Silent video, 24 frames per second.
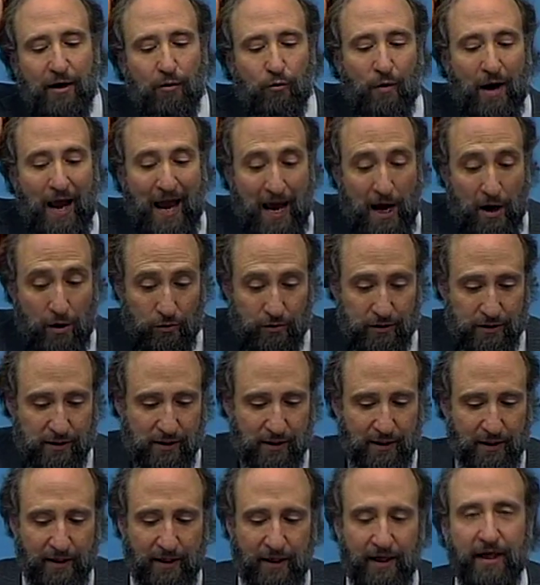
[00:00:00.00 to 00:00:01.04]
around
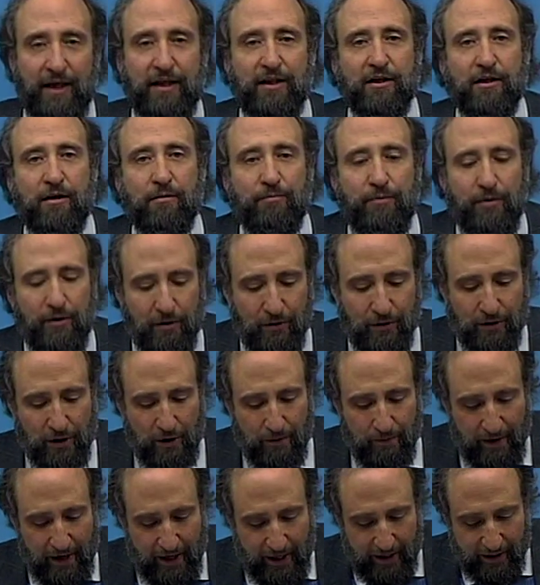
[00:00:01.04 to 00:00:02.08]
in the computer
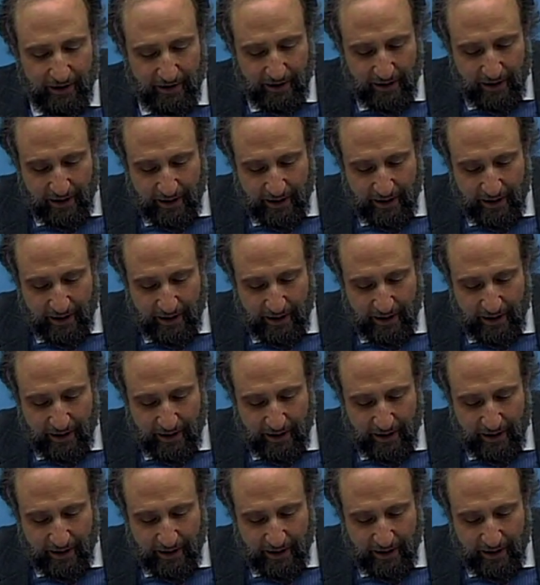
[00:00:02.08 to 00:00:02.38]
domain,